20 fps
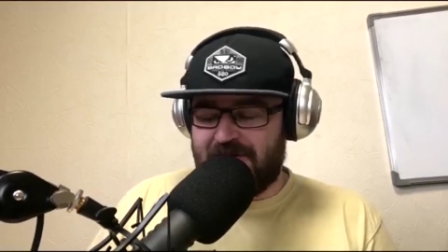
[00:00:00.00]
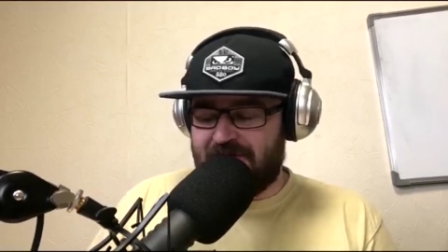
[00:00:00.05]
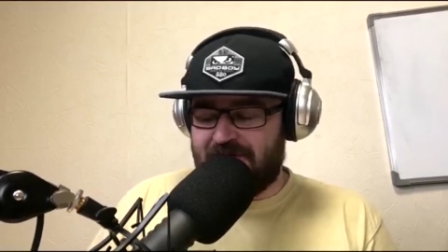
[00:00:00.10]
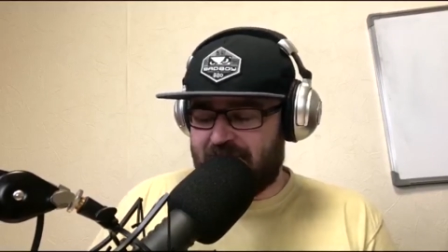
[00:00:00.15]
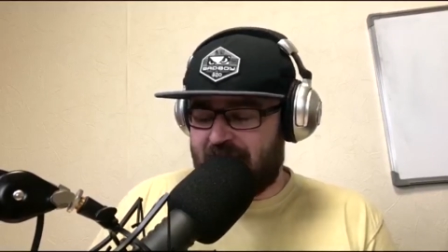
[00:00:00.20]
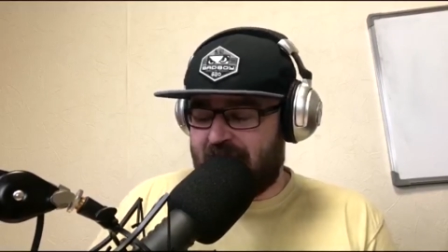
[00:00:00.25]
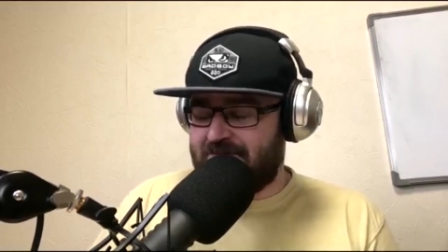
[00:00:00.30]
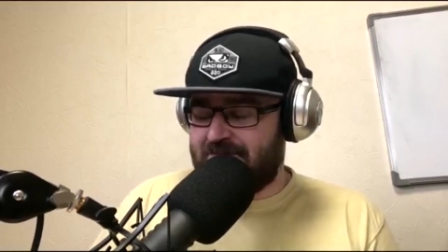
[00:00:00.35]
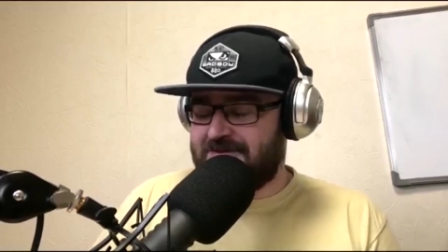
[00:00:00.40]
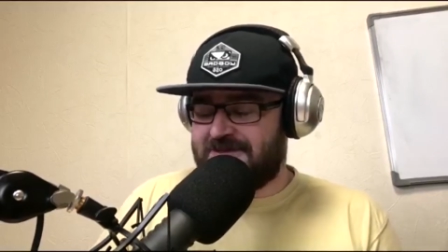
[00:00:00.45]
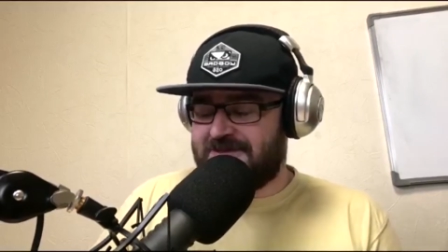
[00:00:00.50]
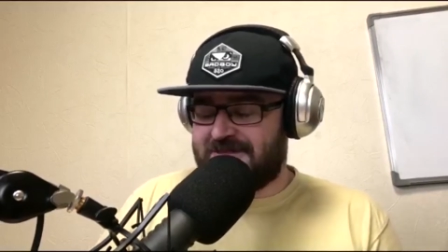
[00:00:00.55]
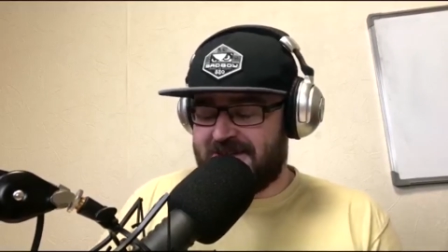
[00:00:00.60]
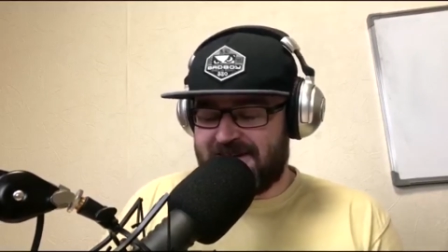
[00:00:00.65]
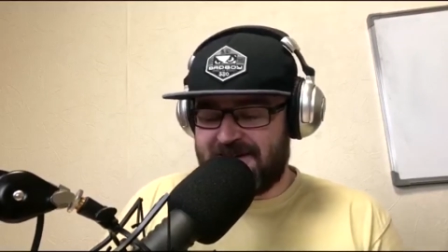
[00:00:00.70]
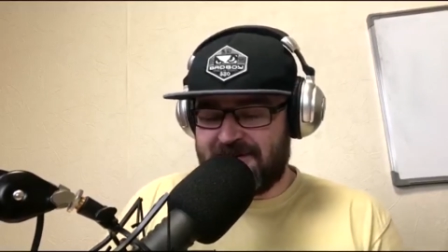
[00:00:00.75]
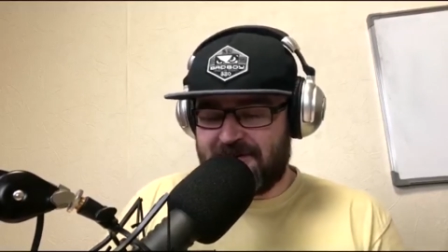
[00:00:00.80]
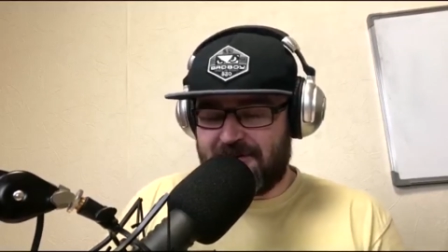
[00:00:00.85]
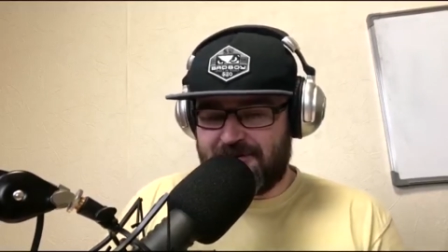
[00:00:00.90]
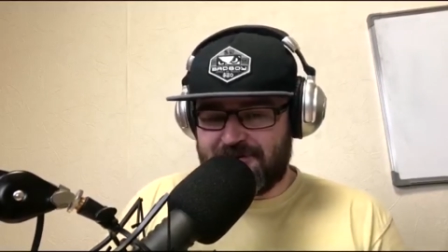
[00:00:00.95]
If you haven't seen
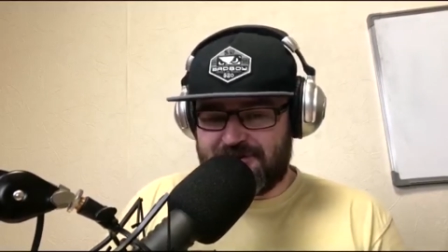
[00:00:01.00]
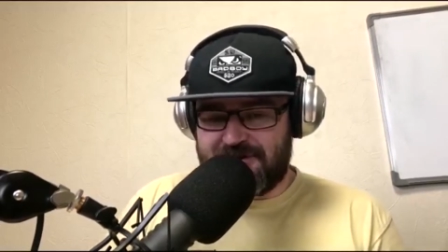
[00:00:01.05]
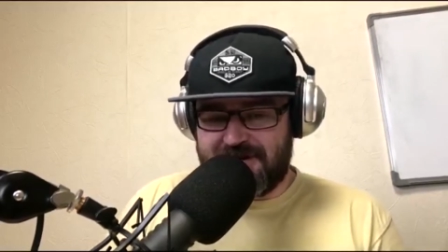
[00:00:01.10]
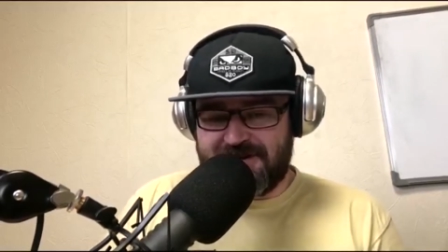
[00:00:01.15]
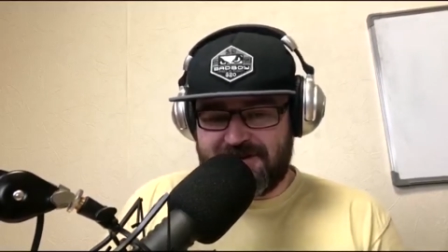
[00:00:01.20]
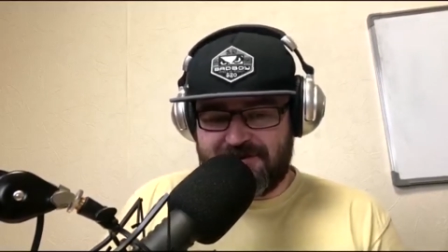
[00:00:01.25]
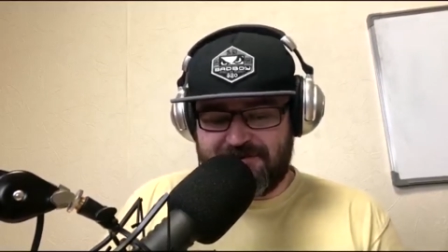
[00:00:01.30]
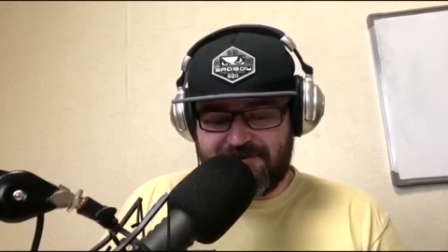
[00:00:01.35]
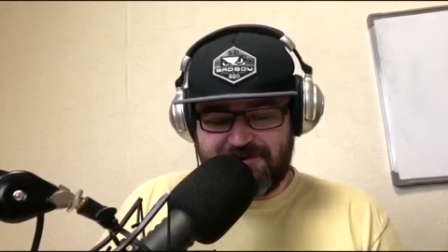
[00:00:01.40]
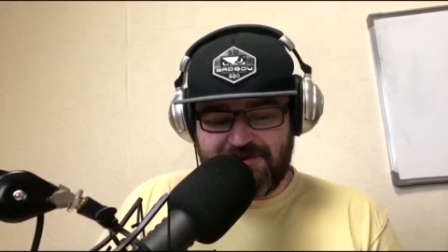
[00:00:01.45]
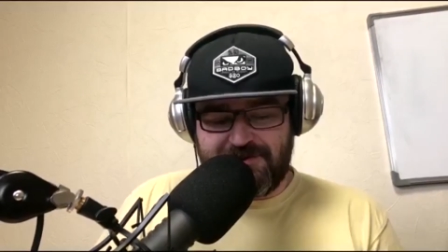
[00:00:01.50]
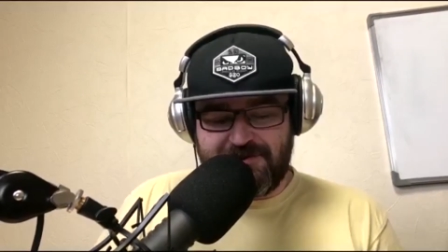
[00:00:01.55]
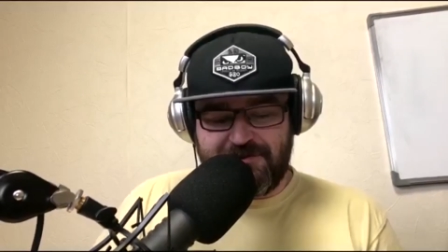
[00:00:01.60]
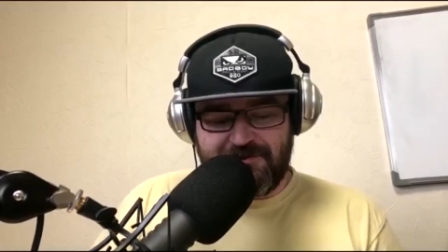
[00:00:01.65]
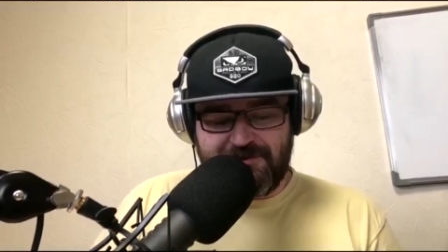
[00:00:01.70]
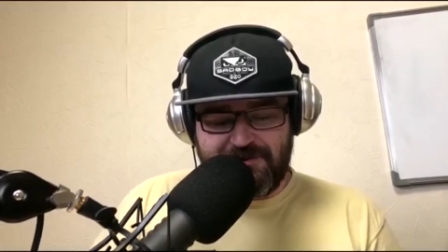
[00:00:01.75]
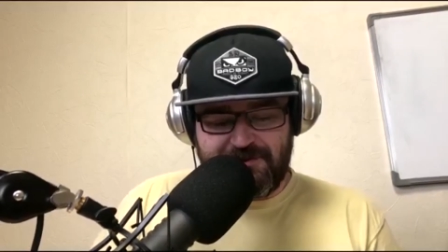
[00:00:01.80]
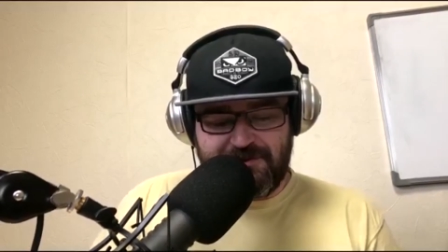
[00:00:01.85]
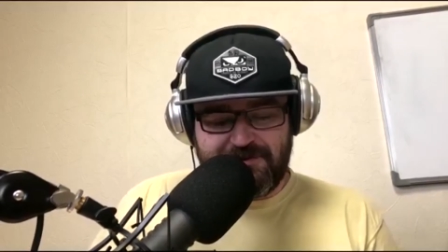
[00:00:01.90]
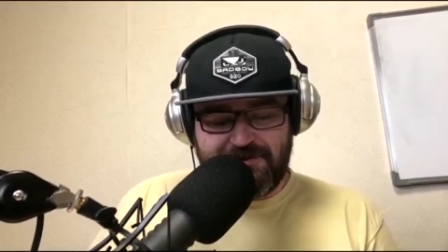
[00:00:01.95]
it, go check out UFC